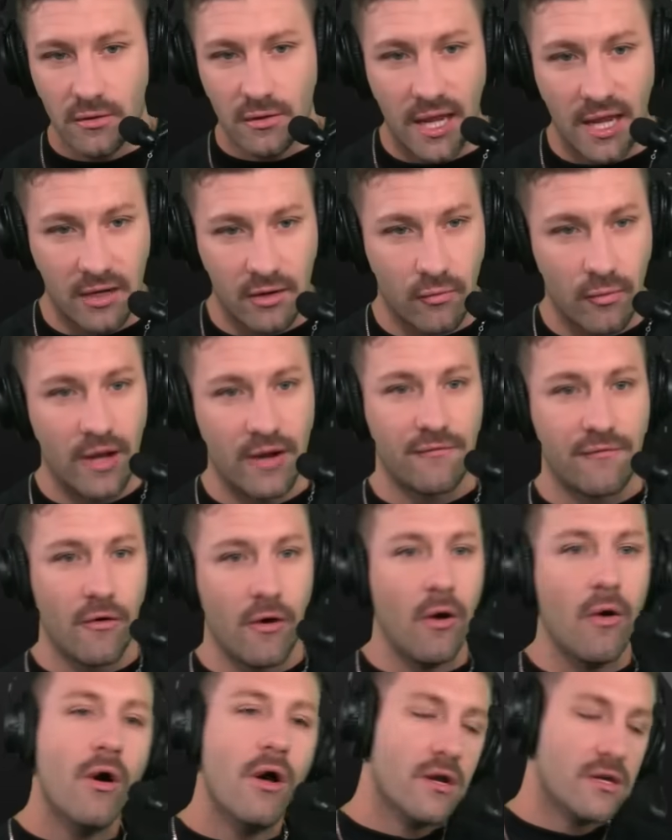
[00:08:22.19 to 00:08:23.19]
like
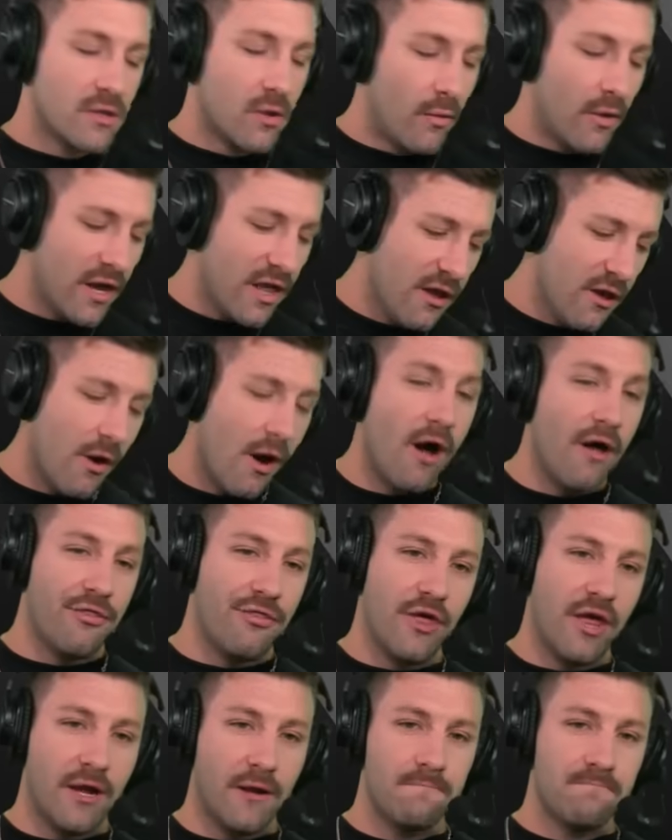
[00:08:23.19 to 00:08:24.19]
Renfrow. So what do you all
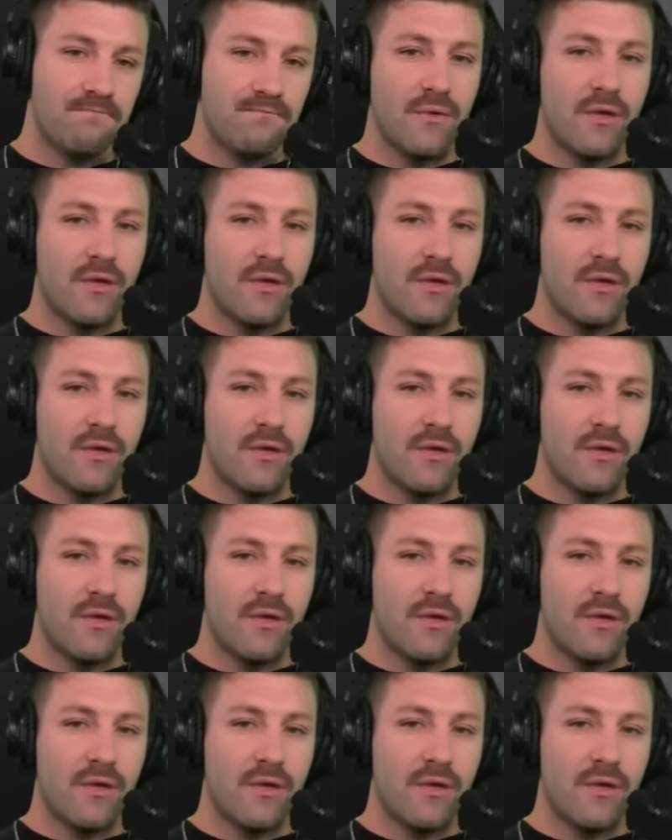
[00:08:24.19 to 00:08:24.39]
think?